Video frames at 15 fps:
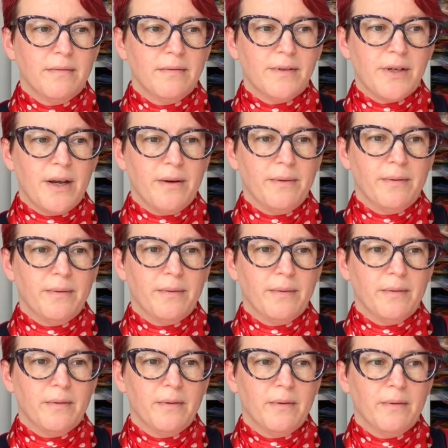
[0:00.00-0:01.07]
so
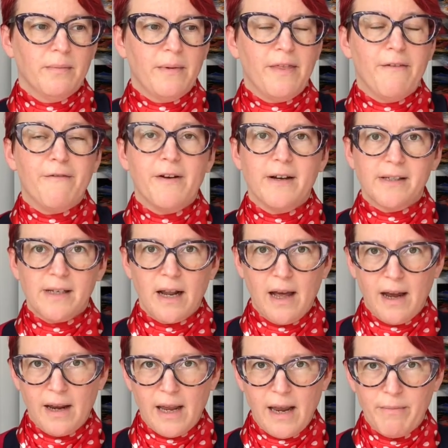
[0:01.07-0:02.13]
when the first
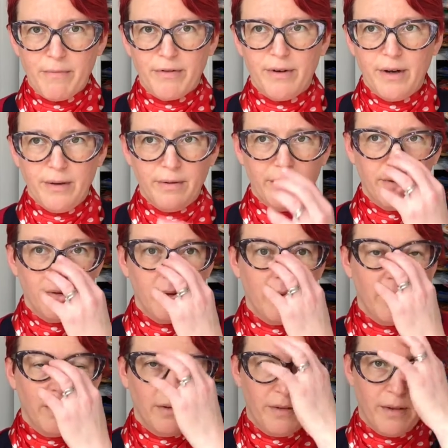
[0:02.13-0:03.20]
client came through
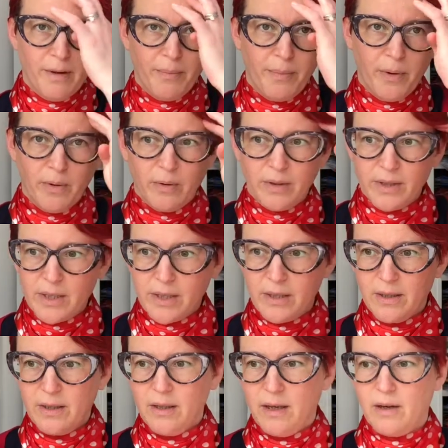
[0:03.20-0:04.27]
that booked
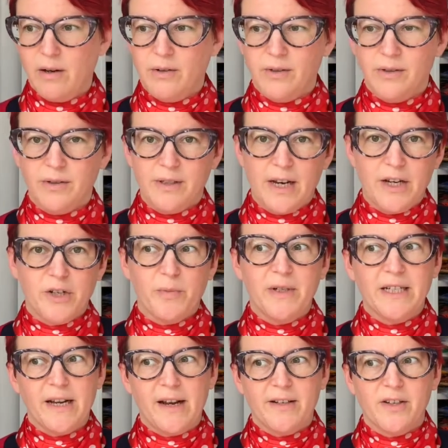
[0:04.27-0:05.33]
a consultation, we
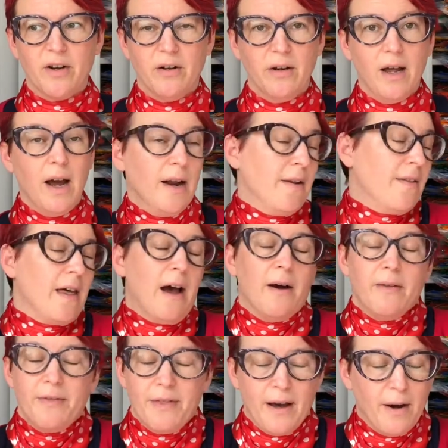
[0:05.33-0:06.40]
did it online.
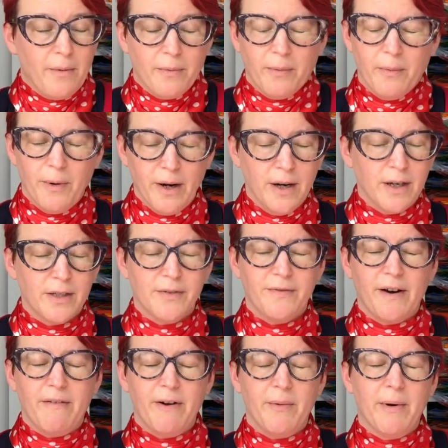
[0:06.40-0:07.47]
That worked
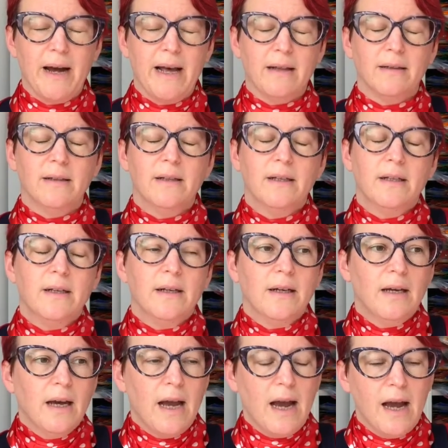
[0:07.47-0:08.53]
very well.
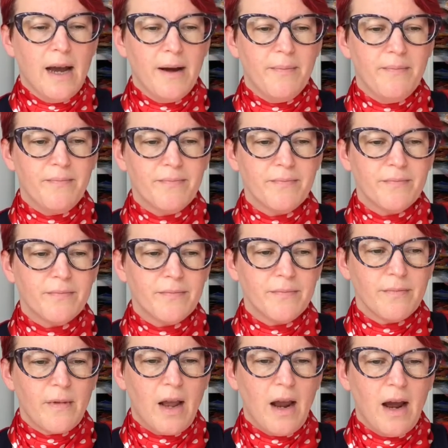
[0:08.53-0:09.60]
And
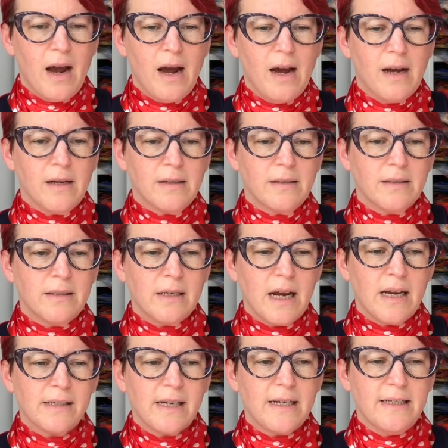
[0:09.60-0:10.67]

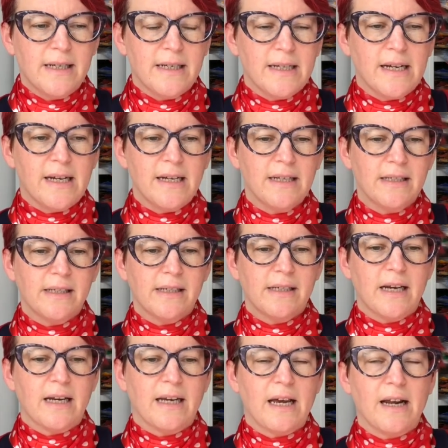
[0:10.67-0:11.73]
as I did it,
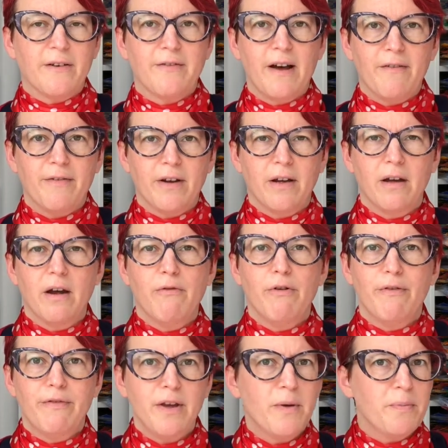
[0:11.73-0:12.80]
I kind of have a
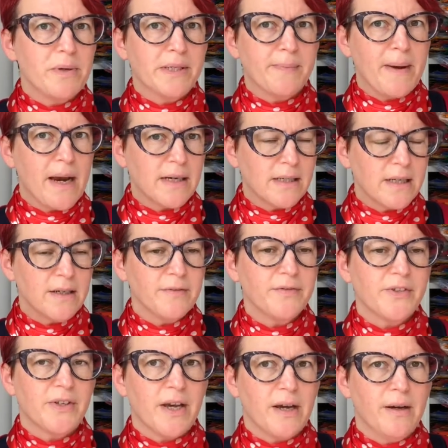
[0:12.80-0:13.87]
review perspective.
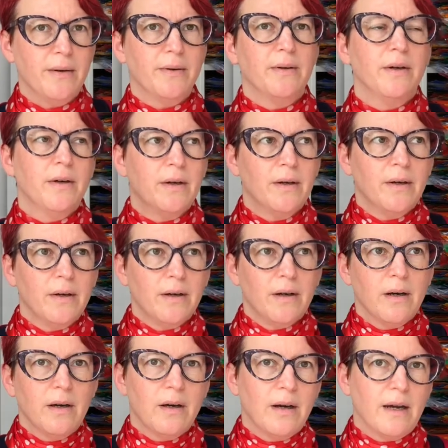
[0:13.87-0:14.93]
So
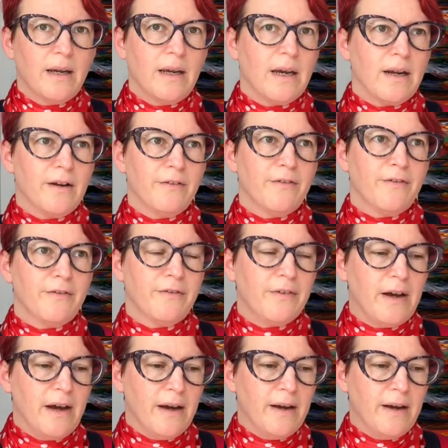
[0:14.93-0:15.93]
I kind of,